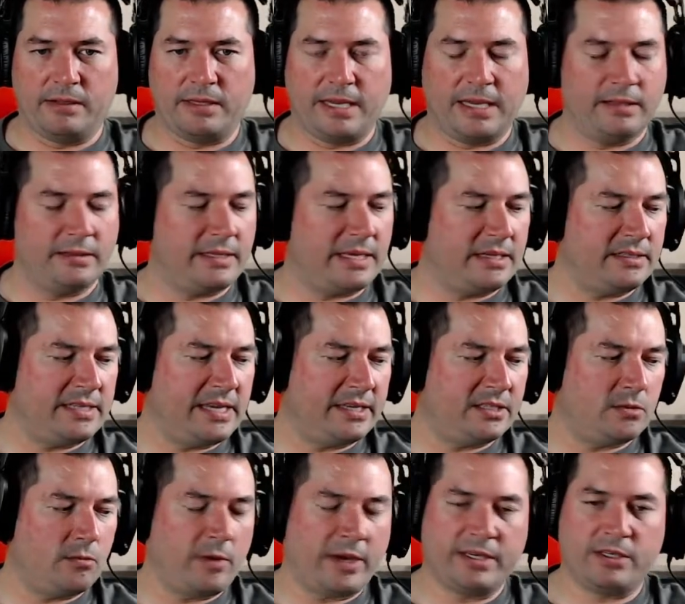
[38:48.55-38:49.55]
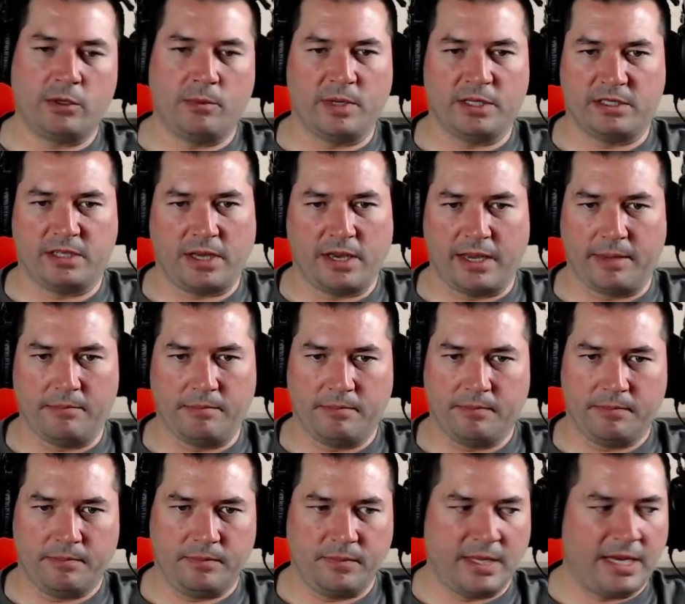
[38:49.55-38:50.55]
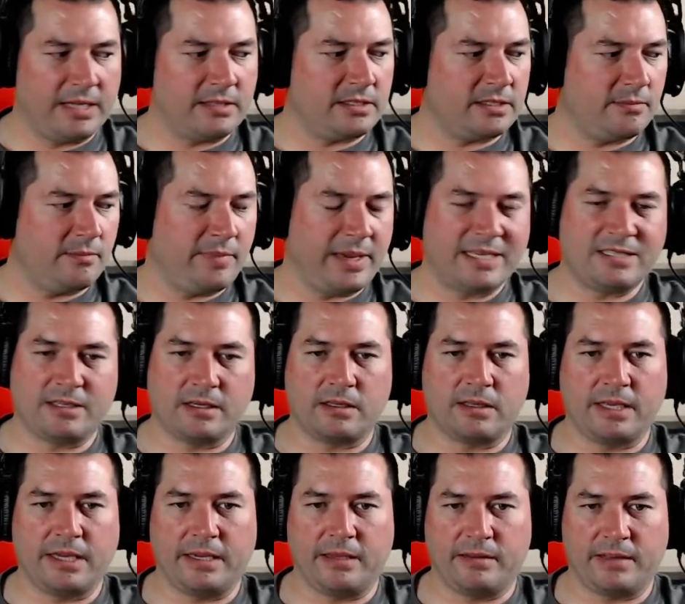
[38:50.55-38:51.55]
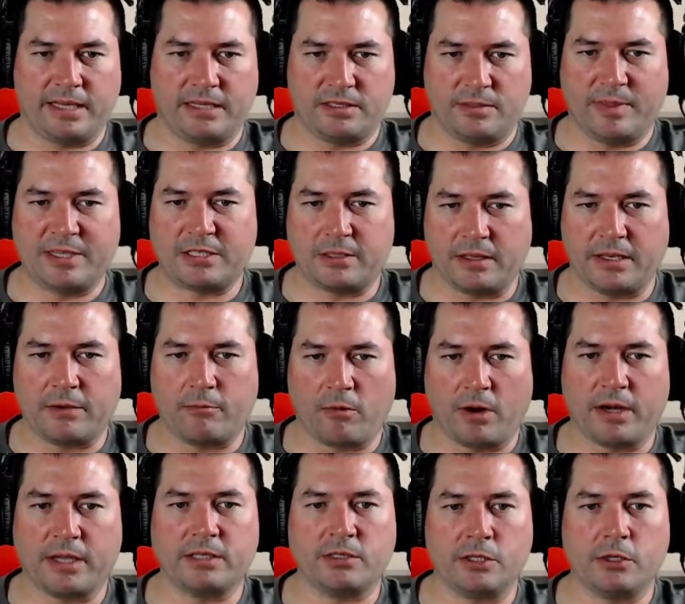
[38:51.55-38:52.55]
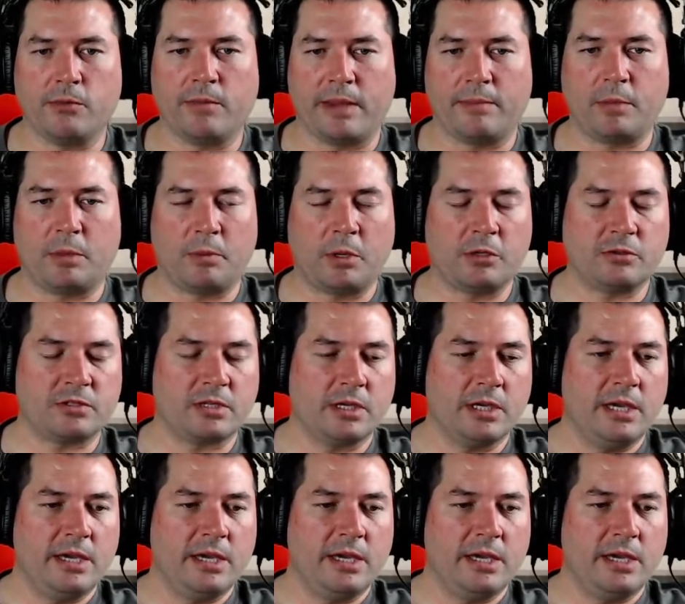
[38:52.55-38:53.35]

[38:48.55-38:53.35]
That takes way too much time. That's basically running 2 MMOs.